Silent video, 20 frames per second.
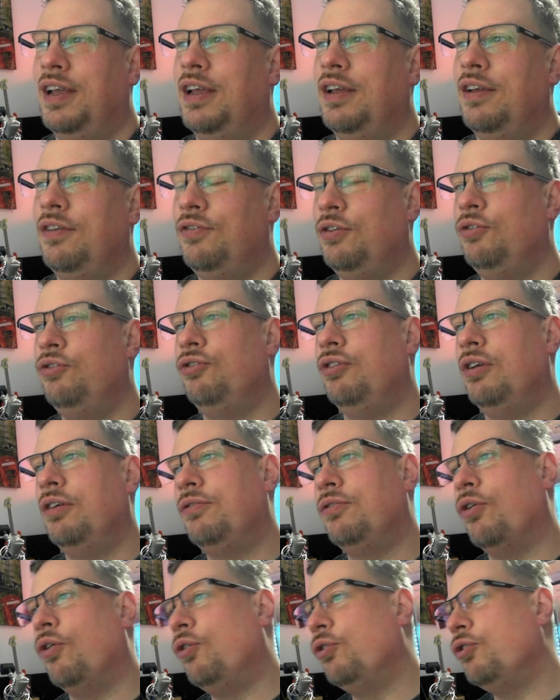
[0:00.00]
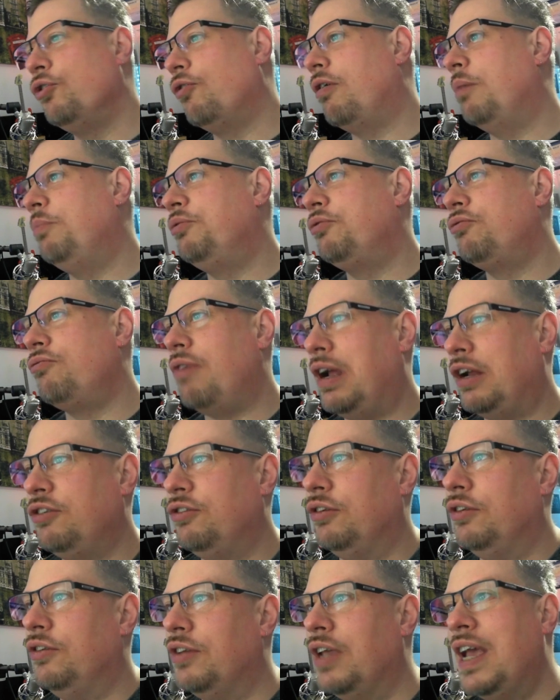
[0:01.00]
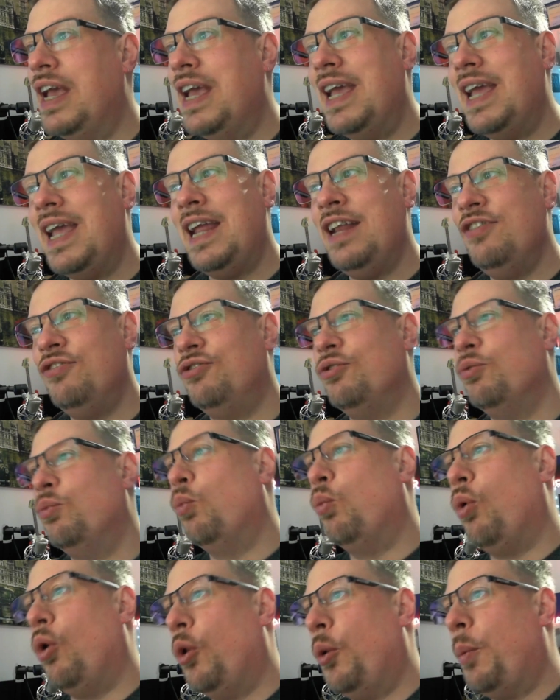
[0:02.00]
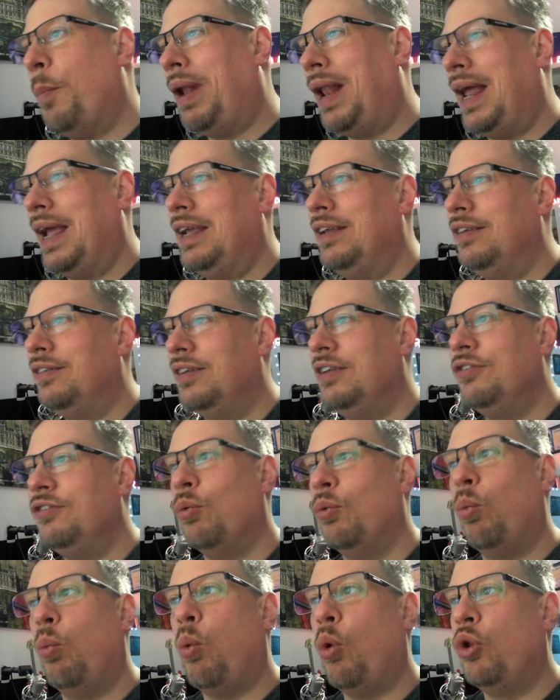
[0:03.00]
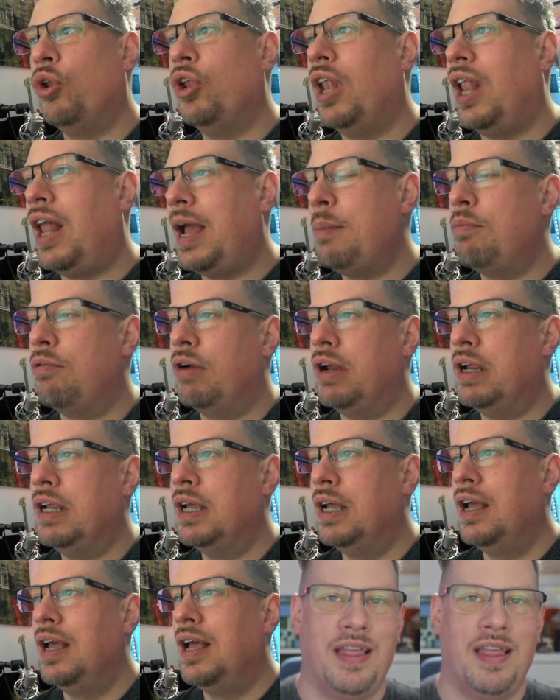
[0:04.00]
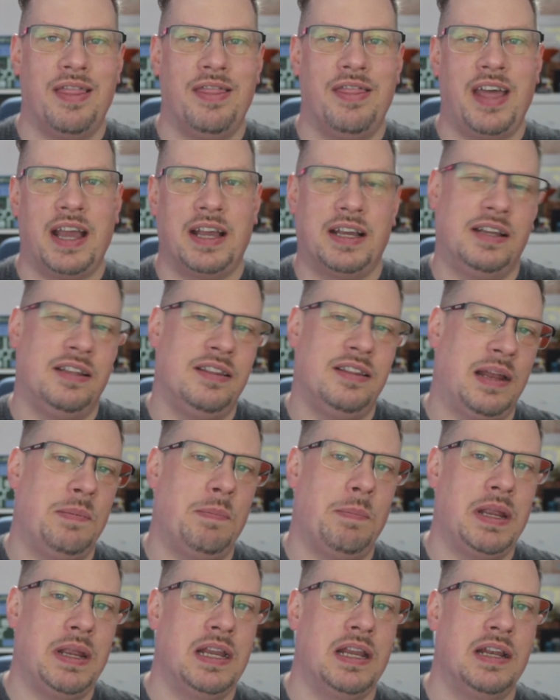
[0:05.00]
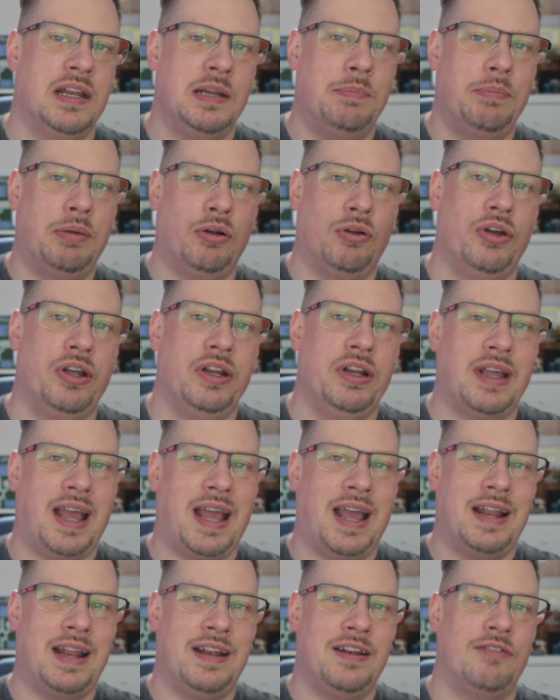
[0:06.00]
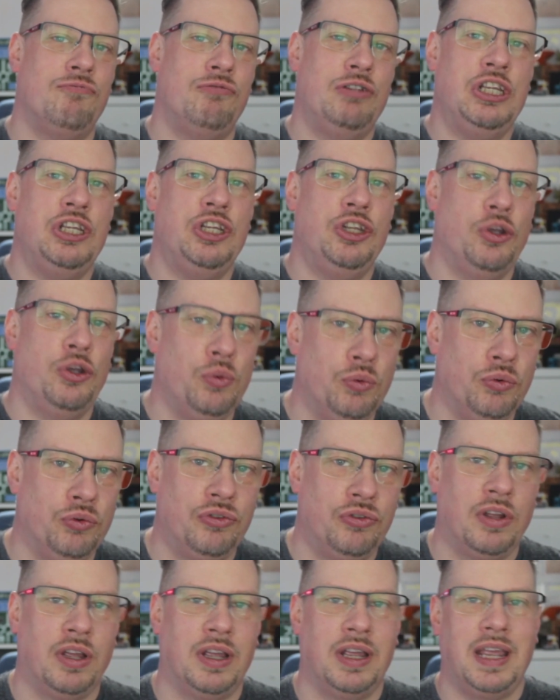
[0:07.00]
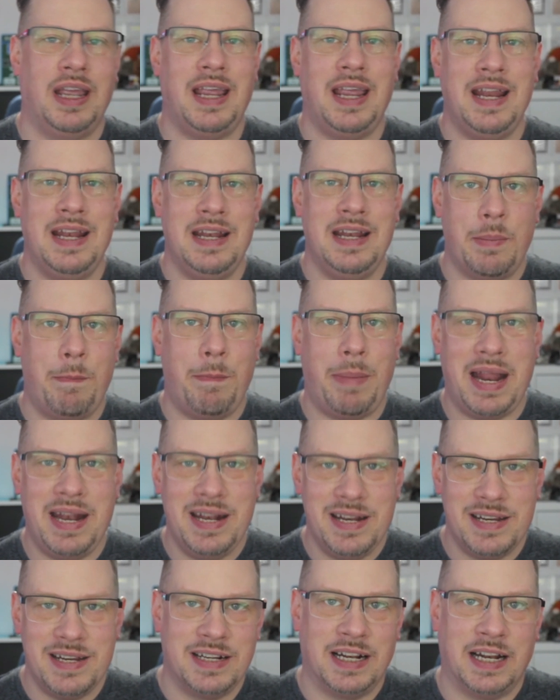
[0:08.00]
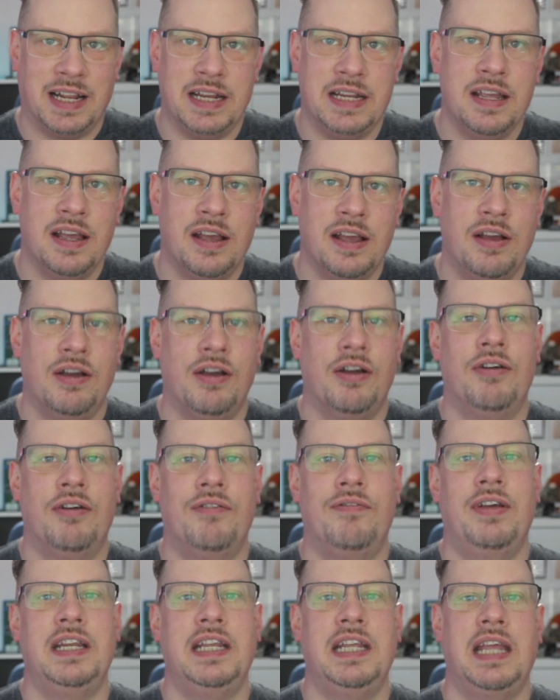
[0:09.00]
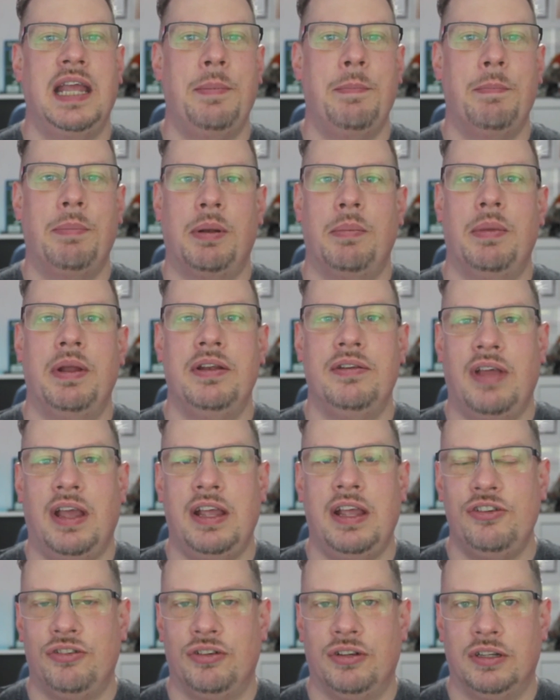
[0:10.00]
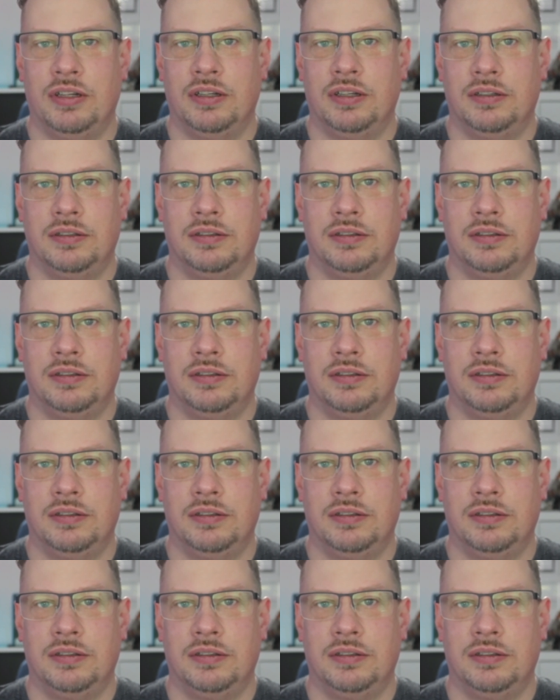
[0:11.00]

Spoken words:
If you shift all your abstractions into one place, into one library, that can then be deployed and reused independently of any implementation.